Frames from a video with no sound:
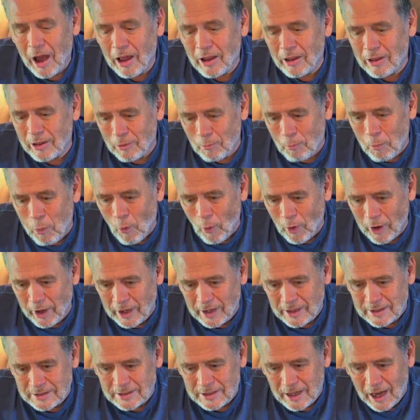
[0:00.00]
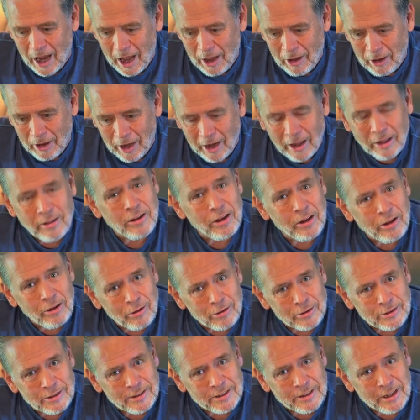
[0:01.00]
The point is, I think
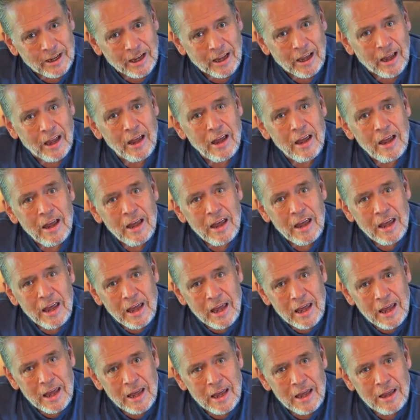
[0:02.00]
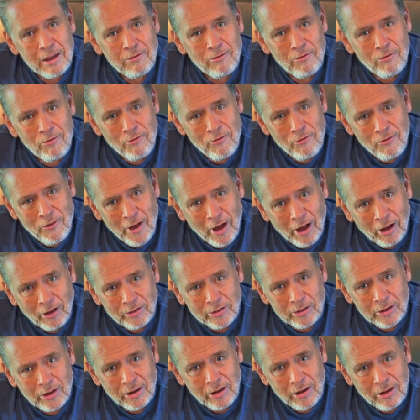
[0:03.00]
you'll see, he
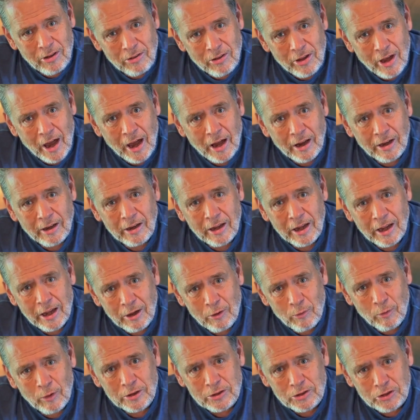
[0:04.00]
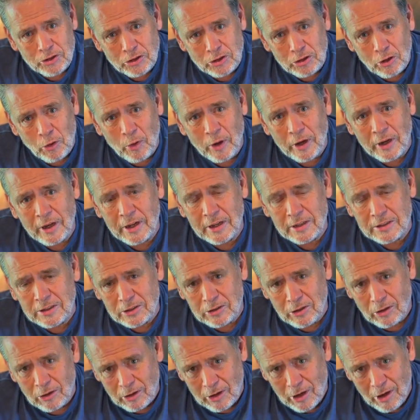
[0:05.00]
felt that he was showing his
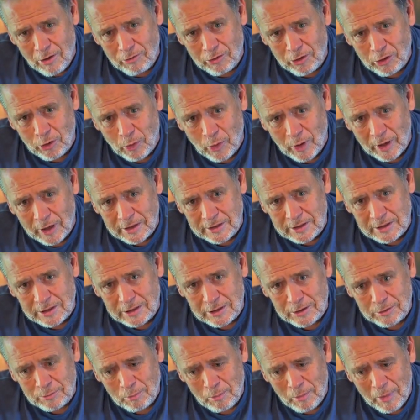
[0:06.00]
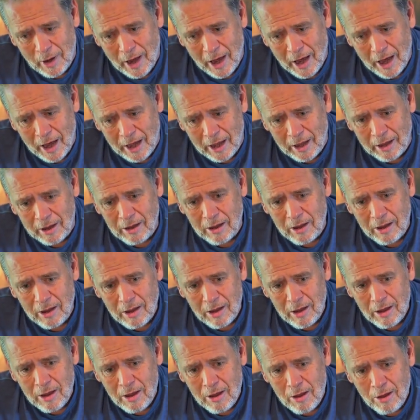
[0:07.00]
love to us by
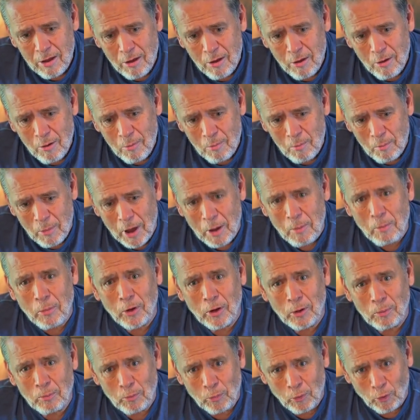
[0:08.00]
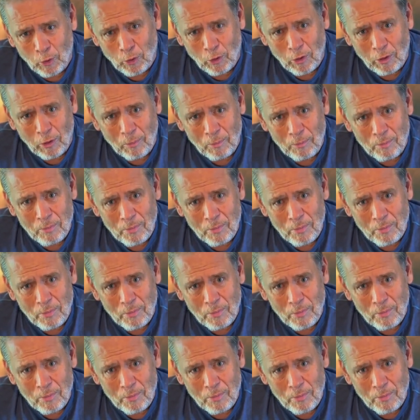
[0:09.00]
being brutal,